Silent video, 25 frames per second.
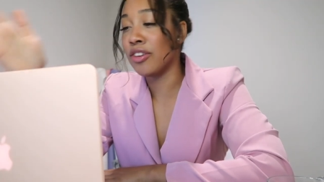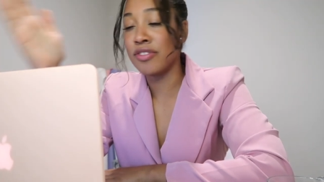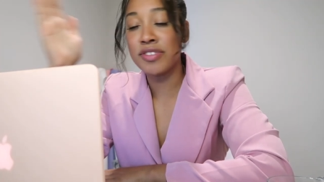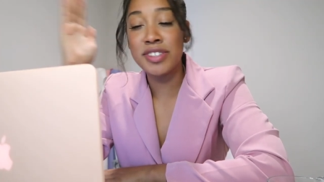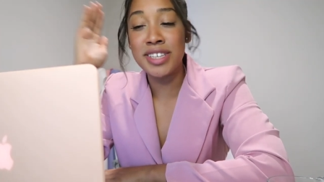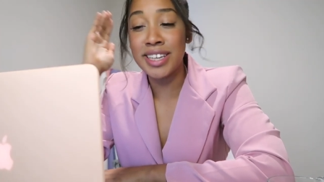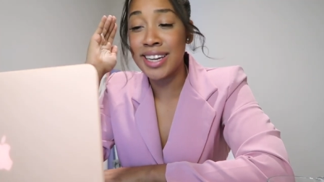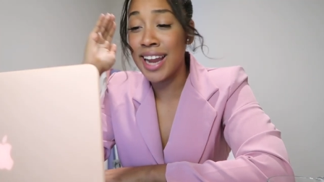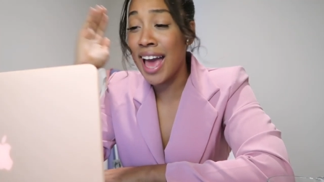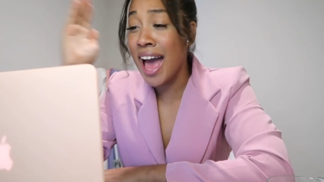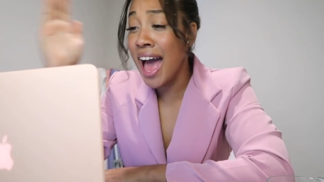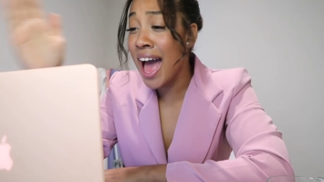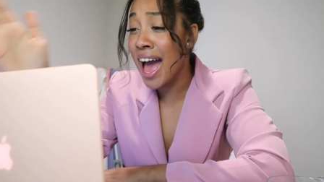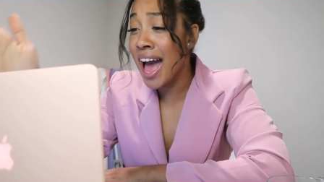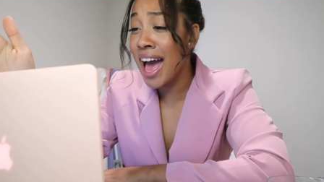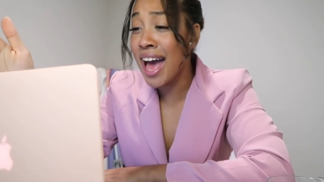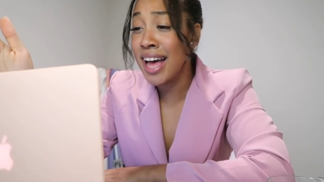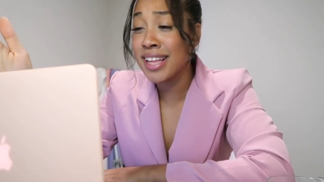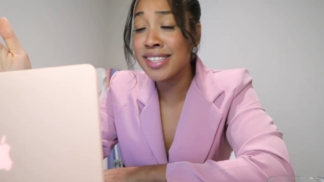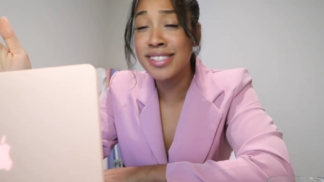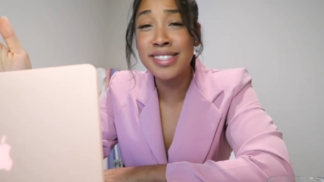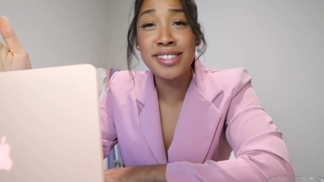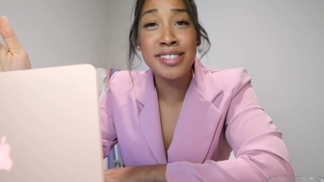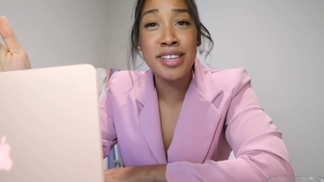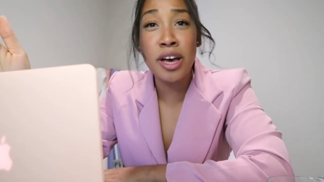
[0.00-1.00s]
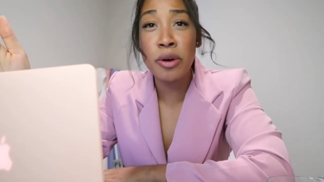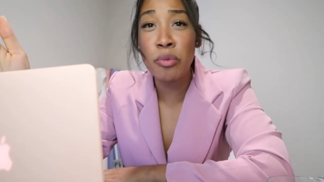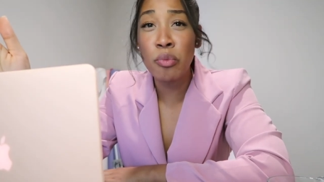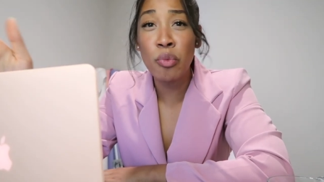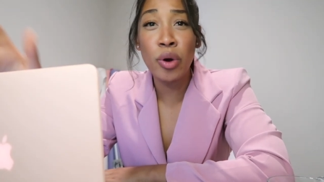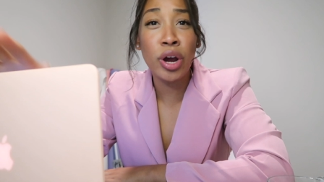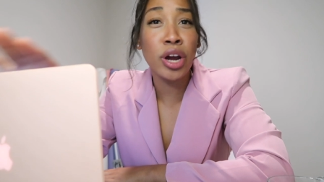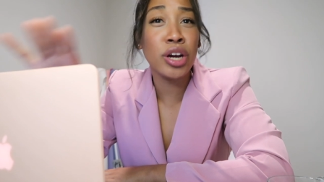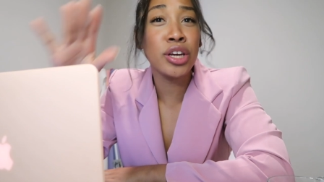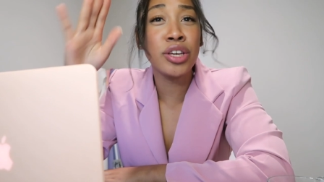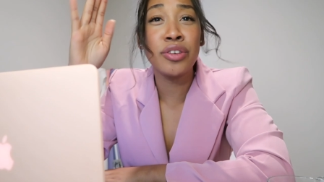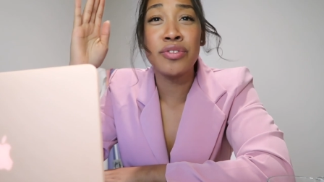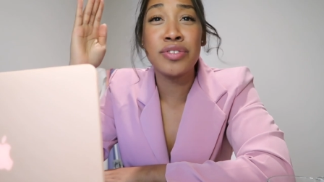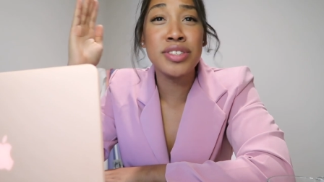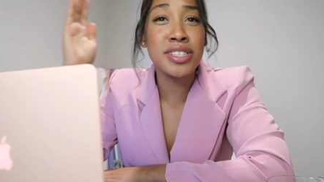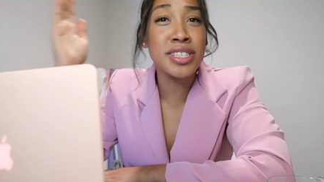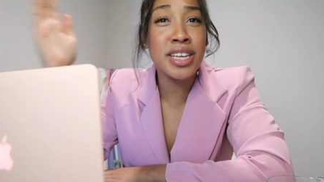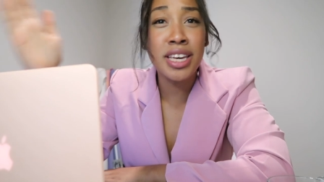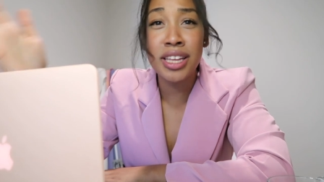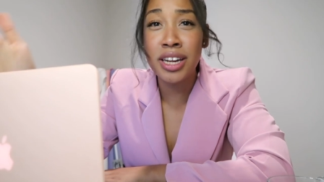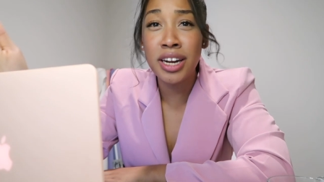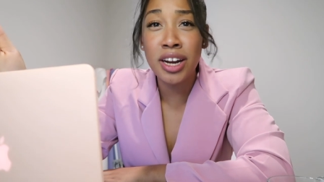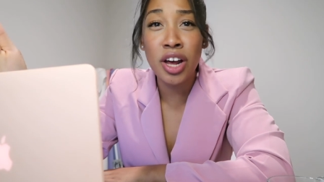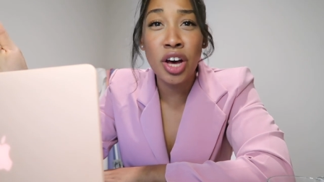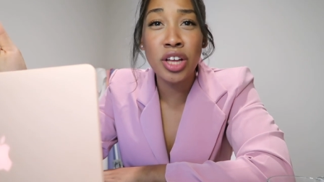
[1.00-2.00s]
You've seen ads somewhere, you've
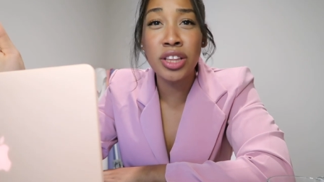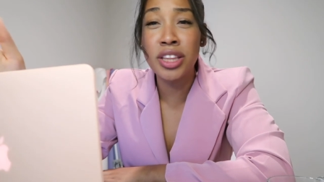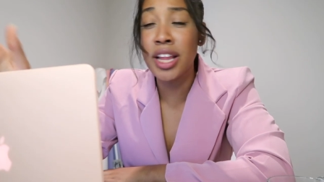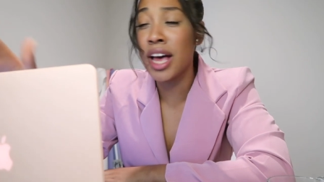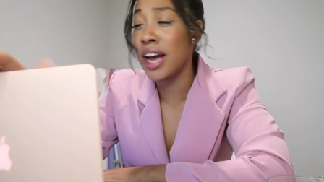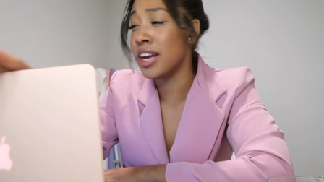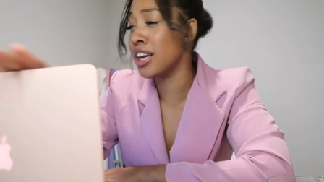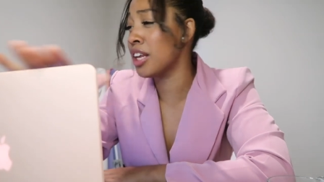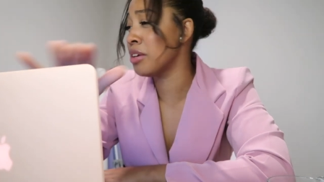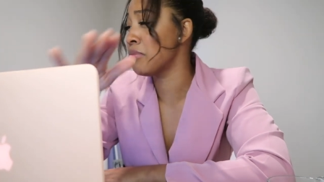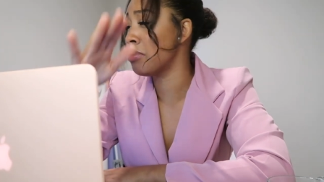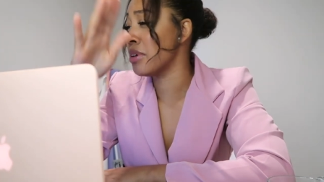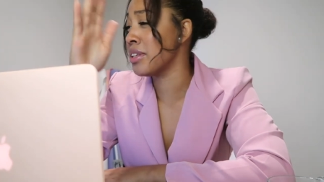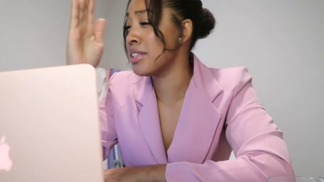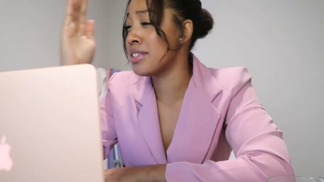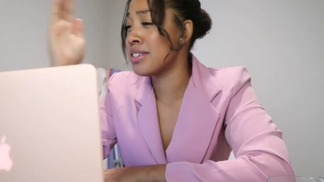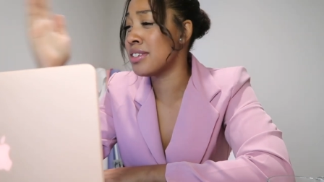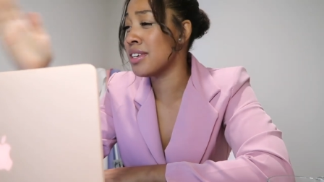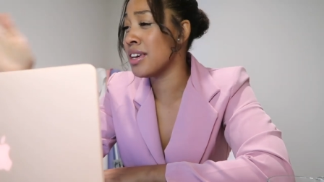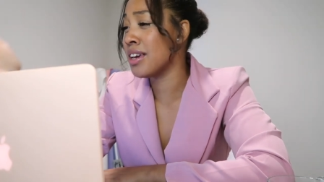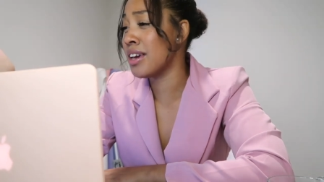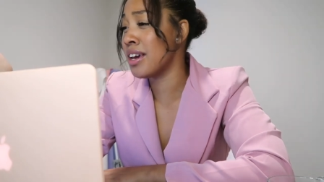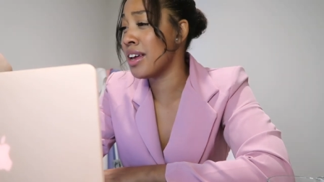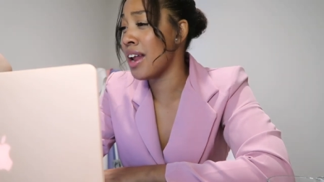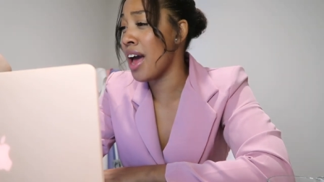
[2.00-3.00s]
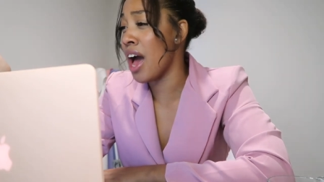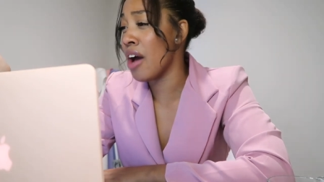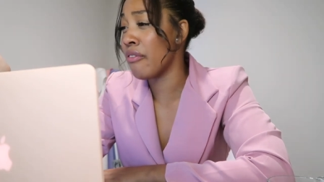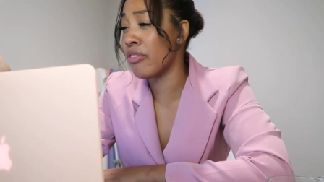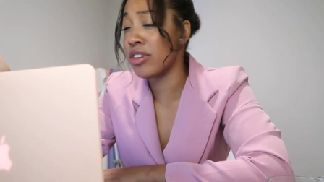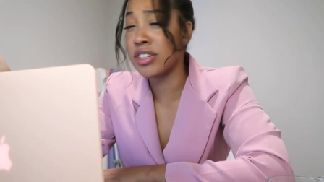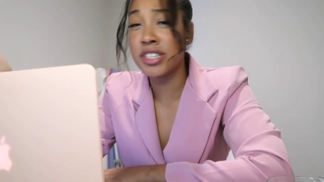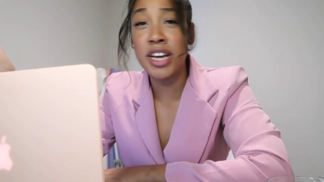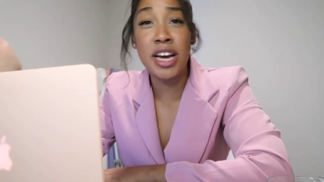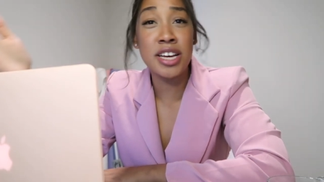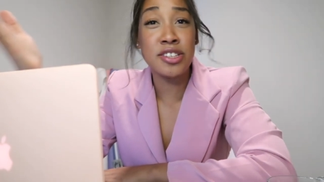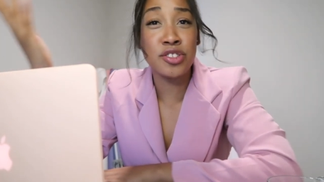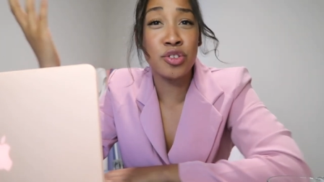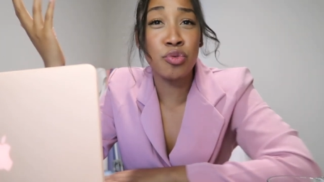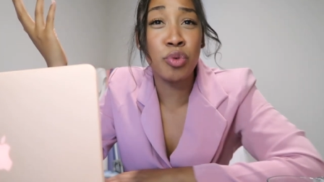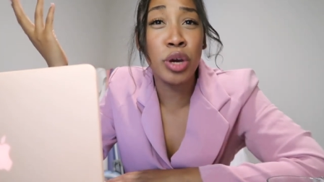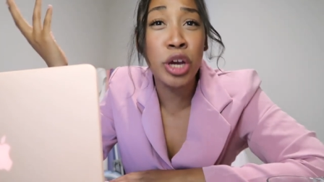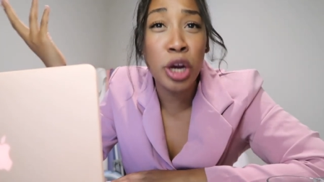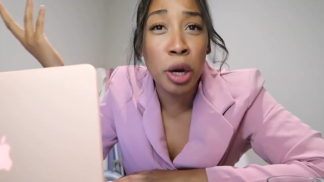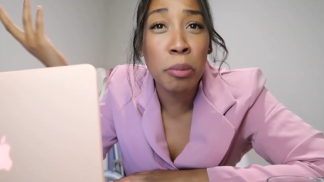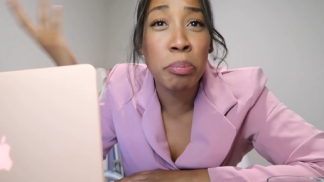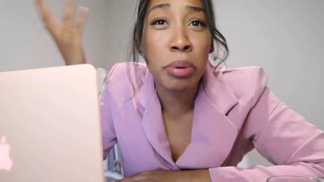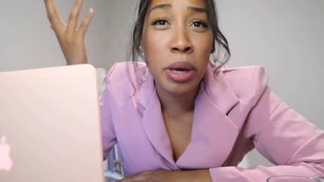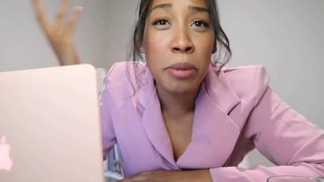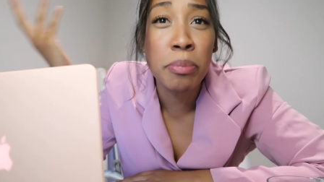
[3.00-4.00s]
seen it online, you've been seeing it advertised, you
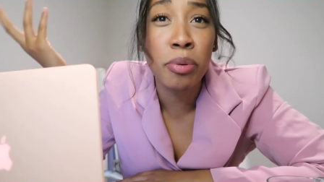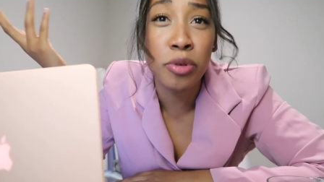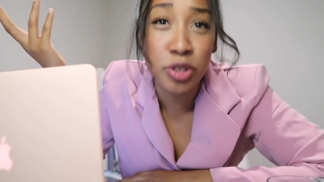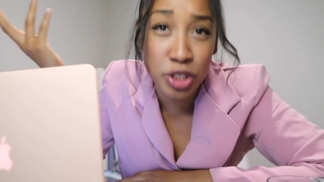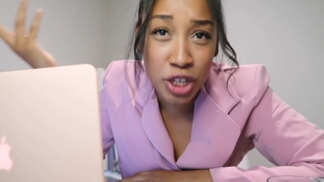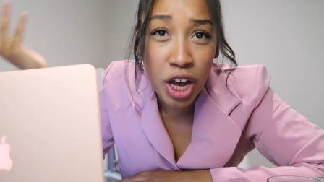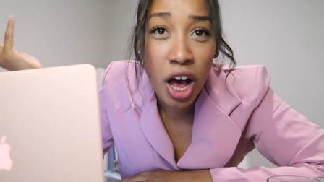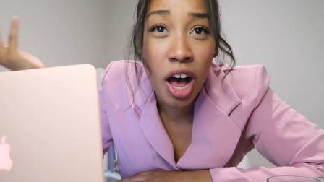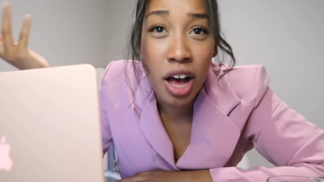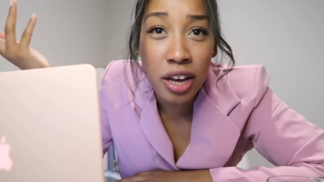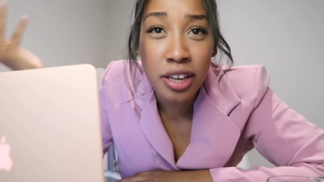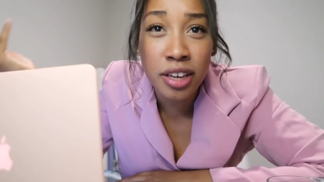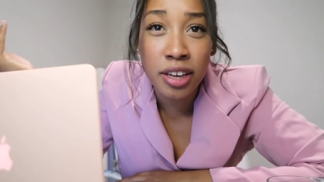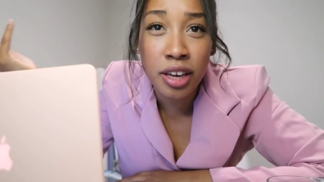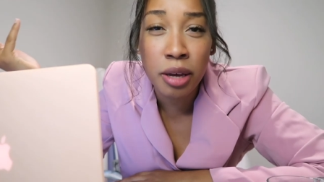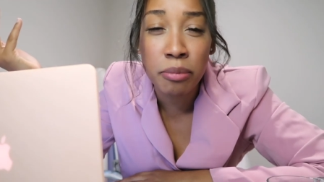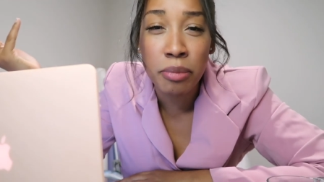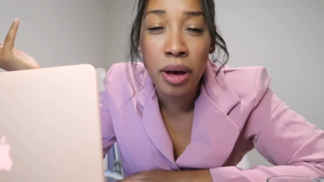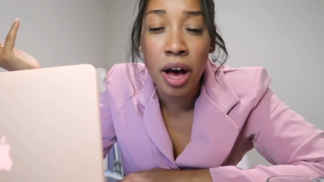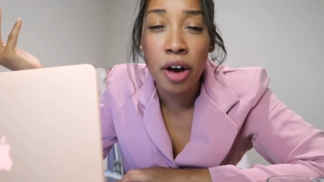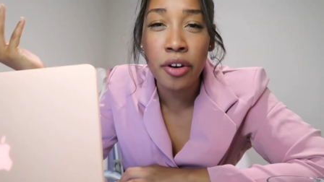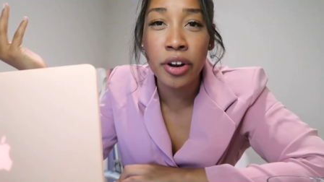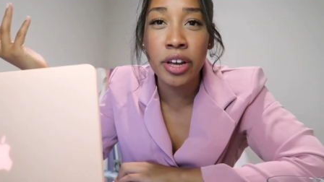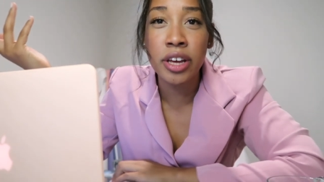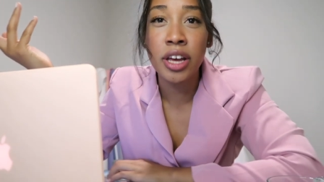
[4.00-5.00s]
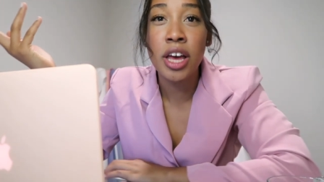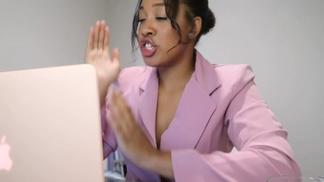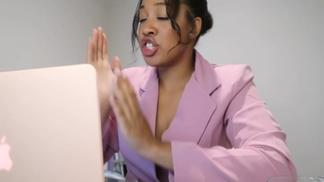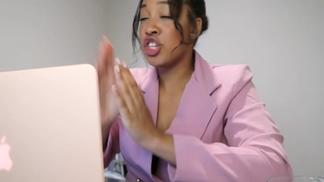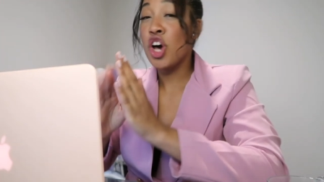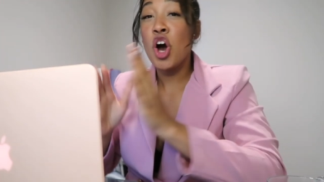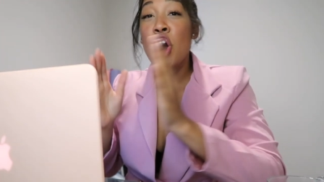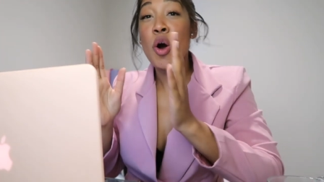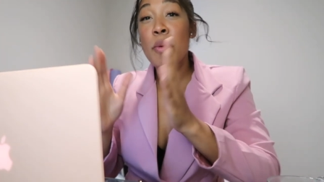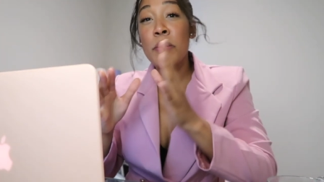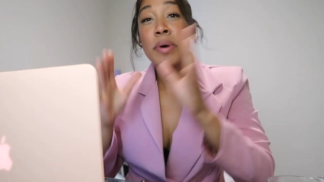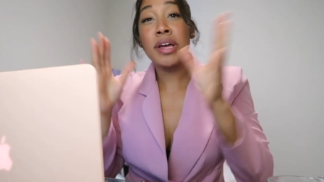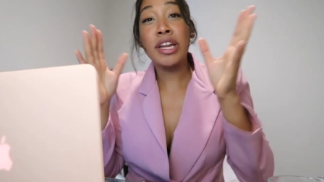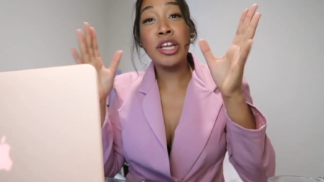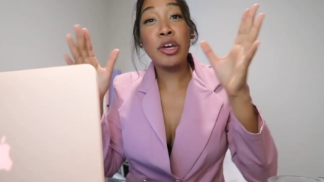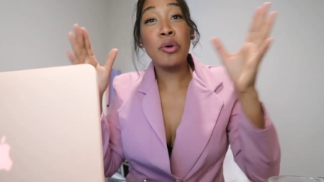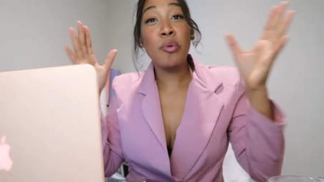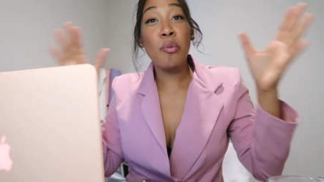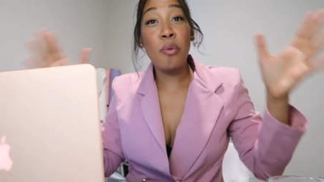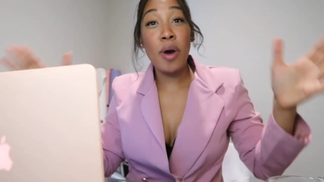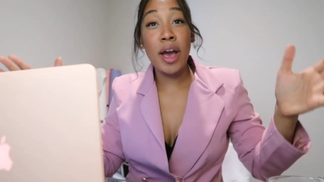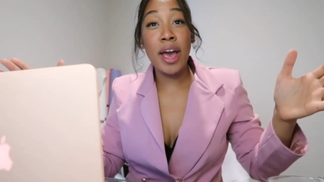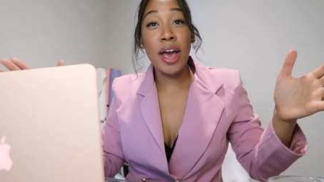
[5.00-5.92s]
hear people talking about it. So many